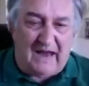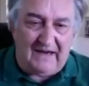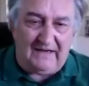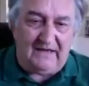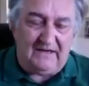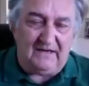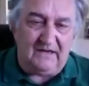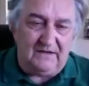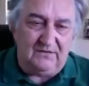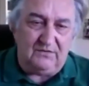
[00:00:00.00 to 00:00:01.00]

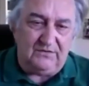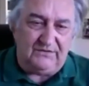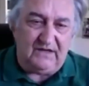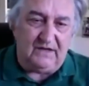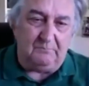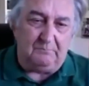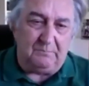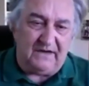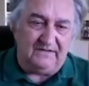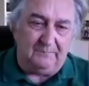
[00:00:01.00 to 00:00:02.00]
panic-inducing
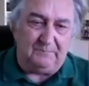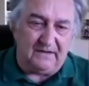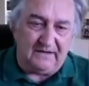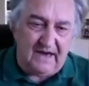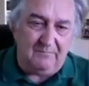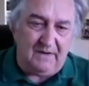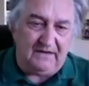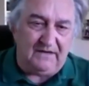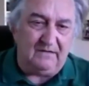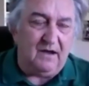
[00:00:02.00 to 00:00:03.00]
principle,
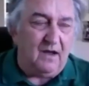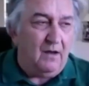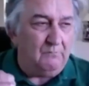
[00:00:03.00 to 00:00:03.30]
namely that